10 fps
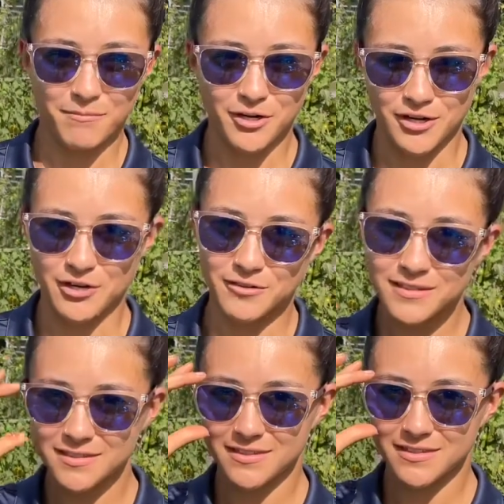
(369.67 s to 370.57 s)
produce
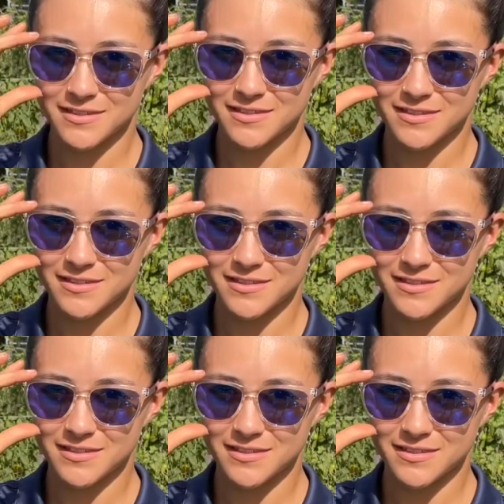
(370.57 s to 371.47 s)

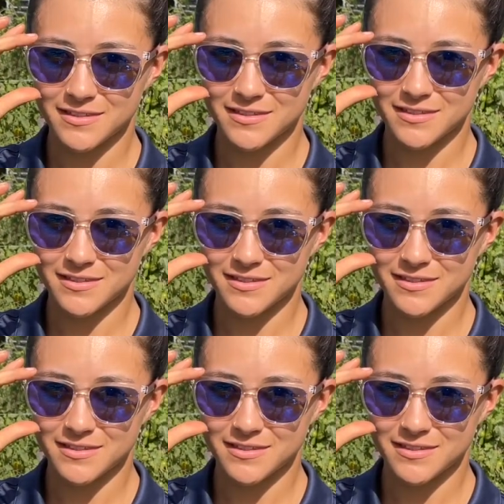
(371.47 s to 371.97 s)
optimally.